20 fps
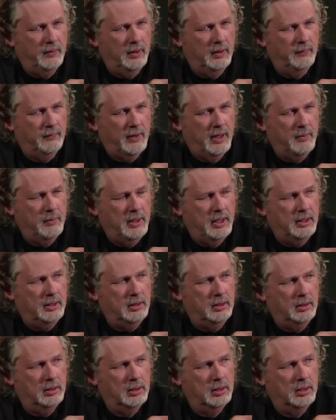if I made
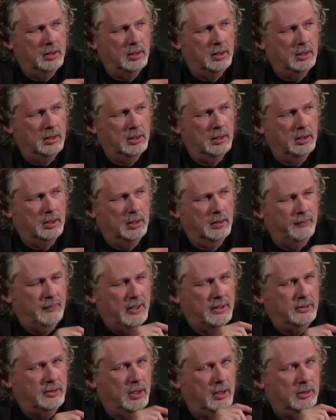if
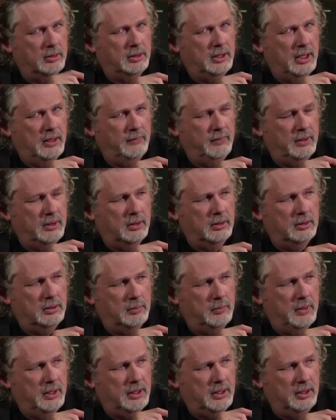I talked Dave Hill into
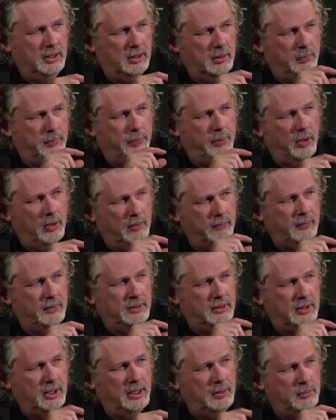making the
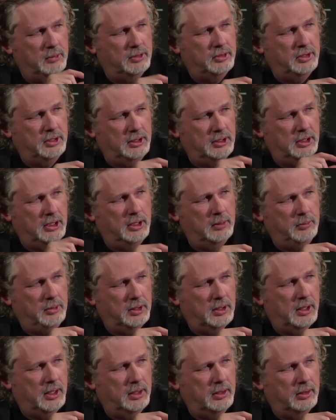perfect tape machine
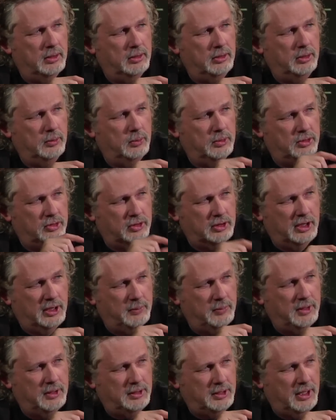emulator, you would
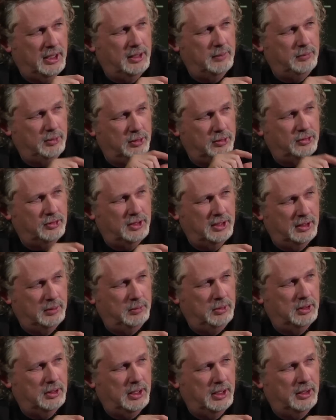skip the tape, use the
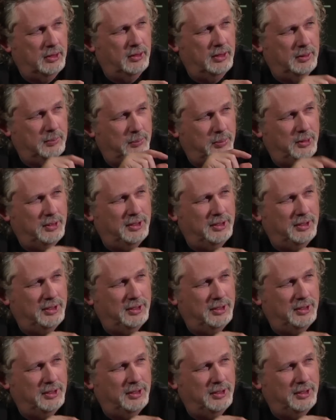emulator. If that